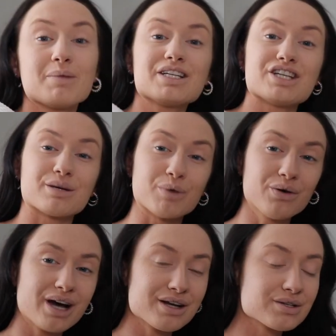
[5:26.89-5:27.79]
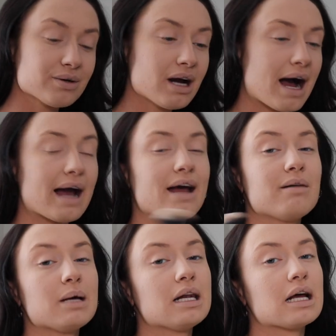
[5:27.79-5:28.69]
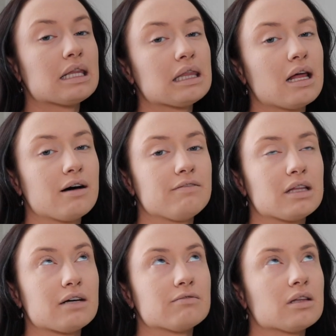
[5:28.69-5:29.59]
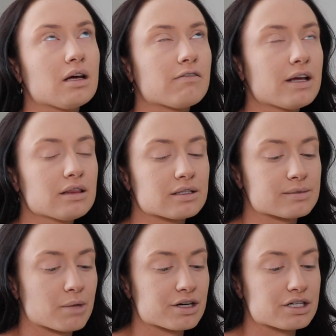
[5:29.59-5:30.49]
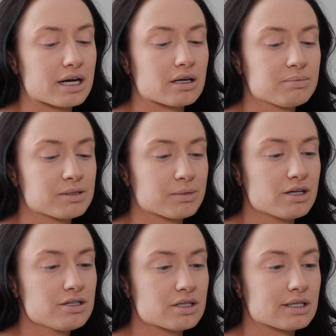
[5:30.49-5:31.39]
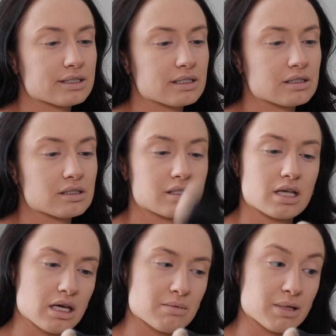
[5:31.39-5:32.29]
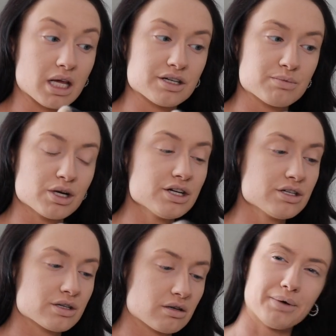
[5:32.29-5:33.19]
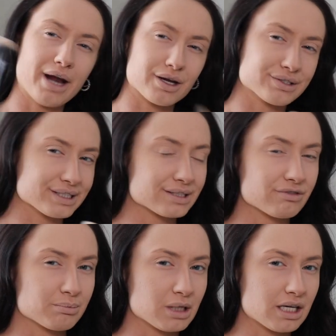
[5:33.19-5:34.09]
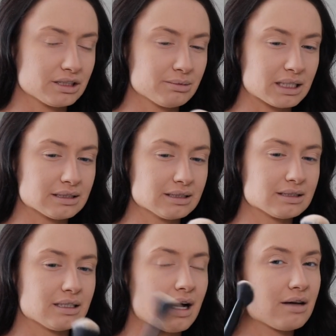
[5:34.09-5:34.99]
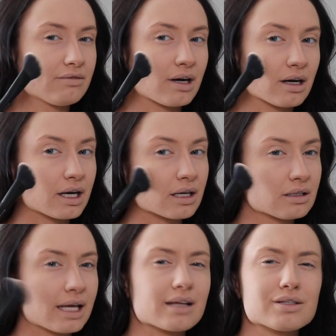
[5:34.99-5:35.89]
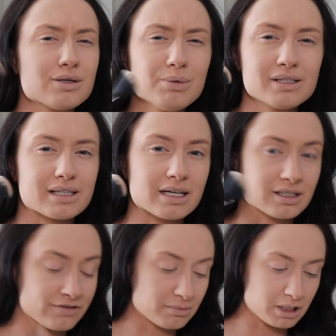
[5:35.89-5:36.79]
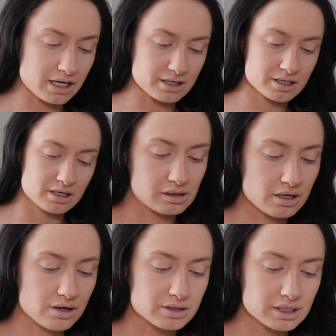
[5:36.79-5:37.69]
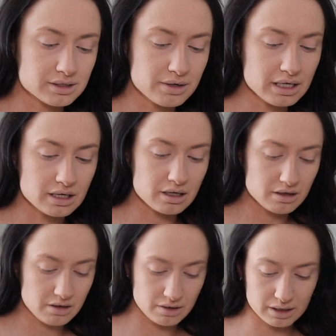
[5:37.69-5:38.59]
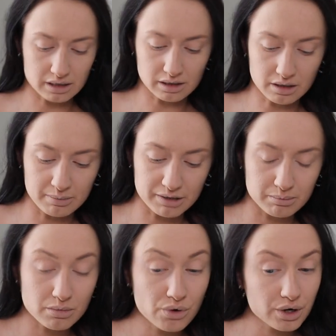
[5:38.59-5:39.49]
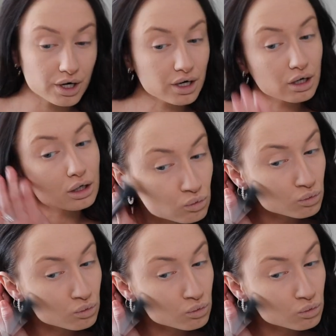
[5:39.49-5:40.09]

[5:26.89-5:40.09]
my cheekbone contour, I have been love, love, loving this Marc Jacobs brush. This is the blush brush. I would not use this for blush because it's not very, like it's too precise for blush. So just going in with a little bit more.